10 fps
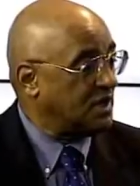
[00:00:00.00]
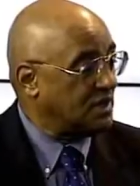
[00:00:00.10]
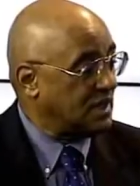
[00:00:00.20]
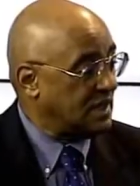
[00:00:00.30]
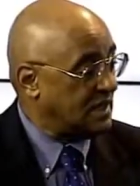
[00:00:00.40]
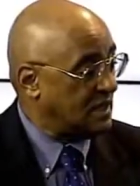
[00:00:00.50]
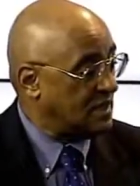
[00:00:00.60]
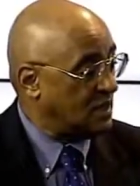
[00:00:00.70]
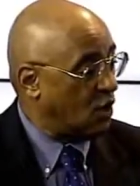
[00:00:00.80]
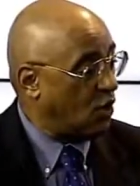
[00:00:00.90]
the,
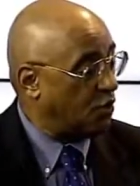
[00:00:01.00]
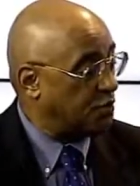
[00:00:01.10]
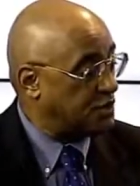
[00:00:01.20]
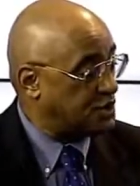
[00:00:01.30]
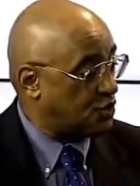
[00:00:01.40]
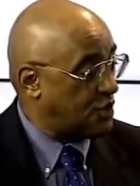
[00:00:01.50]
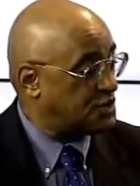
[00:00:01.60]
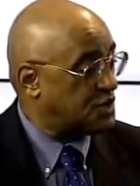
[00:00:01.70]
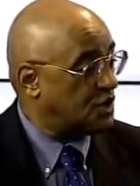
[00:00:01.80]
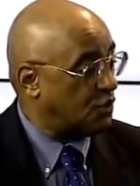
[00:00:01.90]
the whole
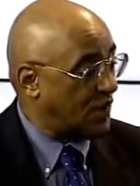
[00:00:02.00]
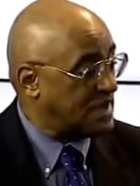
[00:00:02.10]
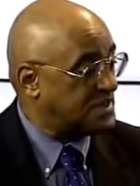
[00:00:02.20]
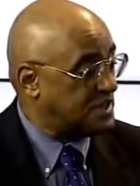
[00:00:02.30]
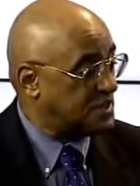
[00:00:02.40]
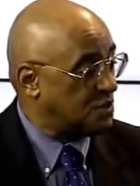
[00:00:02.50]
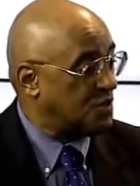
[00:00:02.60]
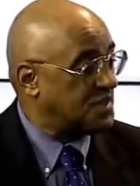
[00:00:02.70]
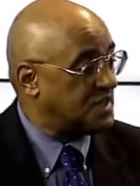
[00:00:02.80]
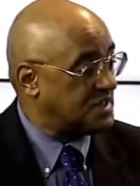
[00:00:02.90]
prescription of racism mm -hmm.
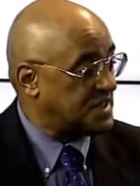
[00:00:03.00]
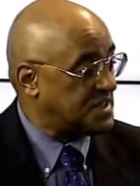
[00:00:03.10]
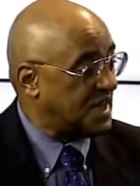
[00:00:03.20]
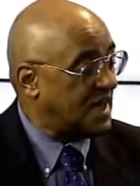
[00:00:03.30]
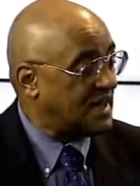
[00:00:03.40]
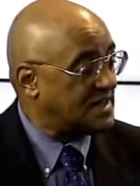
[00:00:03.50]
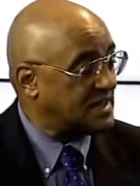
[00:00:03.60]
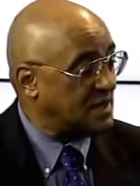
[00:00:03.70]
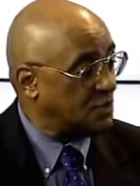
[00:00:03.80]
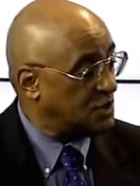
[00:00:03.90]
within the
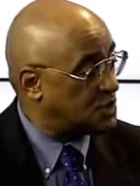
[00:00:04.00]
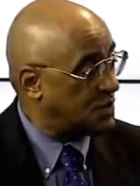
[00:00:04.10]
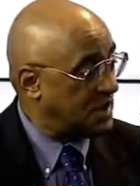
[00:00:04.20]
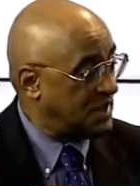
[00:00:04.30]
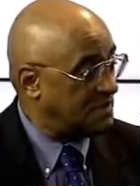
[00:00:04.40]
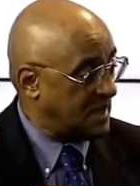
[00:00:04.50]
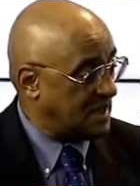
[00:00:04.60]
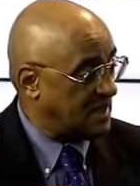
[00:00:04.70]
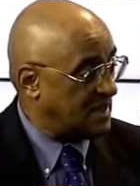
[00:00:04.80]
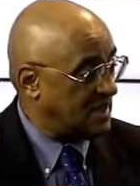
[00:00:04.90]
society in which we live
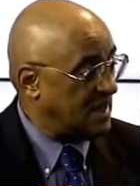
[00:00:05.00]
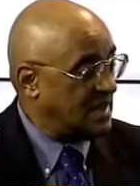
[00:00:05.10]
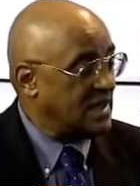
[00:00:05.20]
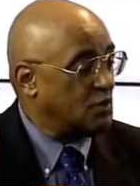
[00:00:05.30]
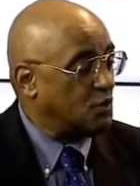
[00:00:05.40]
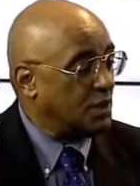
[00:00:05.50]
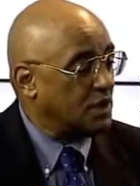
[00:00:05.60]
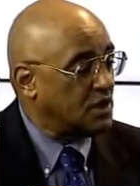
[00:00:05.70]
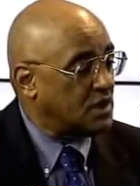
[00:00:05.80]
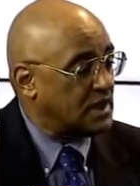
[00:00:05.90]
in. Mm -hmm. Now, when we
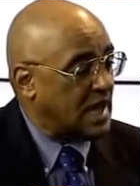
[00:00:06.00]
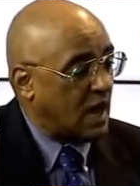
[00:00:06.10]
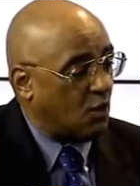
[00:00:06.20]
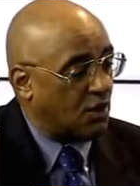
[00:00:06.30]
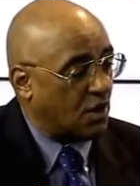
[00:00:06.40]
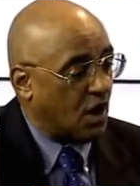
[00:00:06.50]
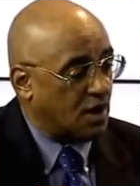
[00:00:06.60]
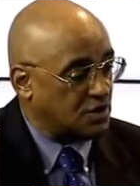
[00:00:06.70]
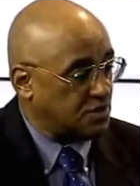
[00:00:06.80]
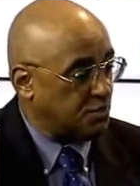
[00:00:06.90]
look in our
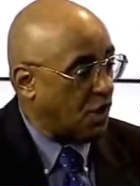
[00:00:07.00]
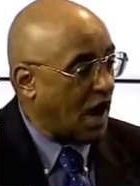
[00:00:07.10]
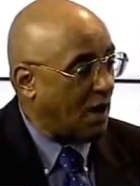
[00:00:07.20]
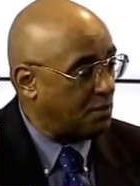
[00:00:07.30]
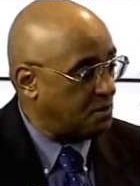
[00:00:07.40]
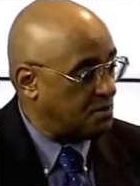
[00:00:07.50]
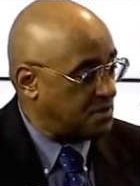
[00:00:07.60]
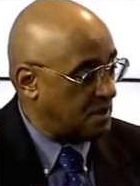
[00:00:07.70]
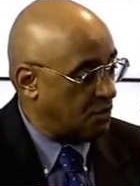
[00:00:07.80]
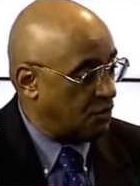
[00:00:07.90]
larger
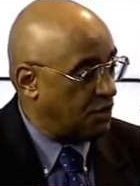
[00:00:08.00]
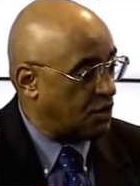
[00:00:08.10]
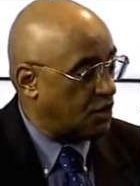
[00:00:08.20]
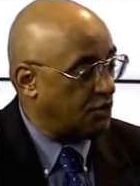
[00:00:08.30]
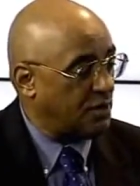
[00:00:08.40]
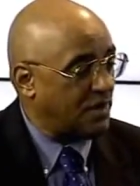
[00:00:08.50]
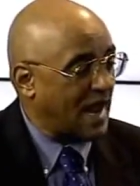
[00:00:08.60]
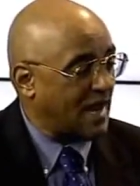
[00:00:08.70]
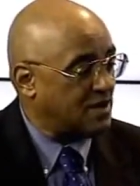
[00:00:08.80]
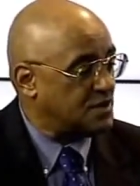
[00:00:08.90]
problems of reoccurring
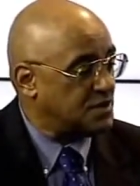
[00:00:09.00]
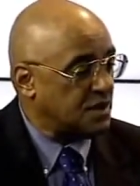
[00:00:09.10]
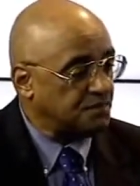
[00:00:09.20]
patterns,